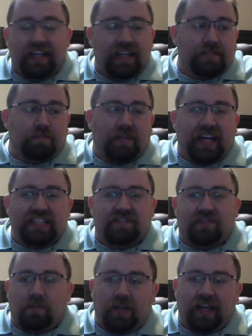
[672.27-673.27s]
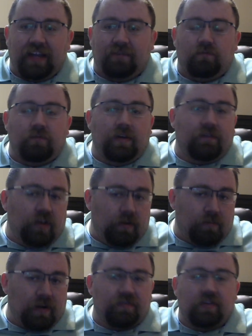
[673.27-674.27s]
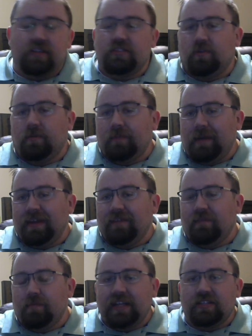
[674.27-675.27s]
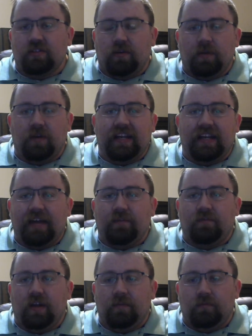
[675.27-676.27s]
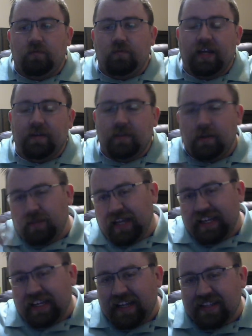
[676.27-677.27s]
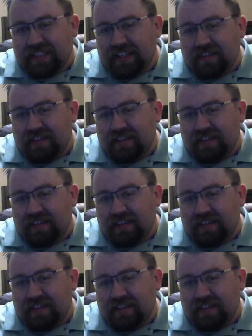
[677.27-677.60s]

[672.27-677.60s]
is a blast to play with your preference, or maybe even makes your opponent have fun while they're playing against it.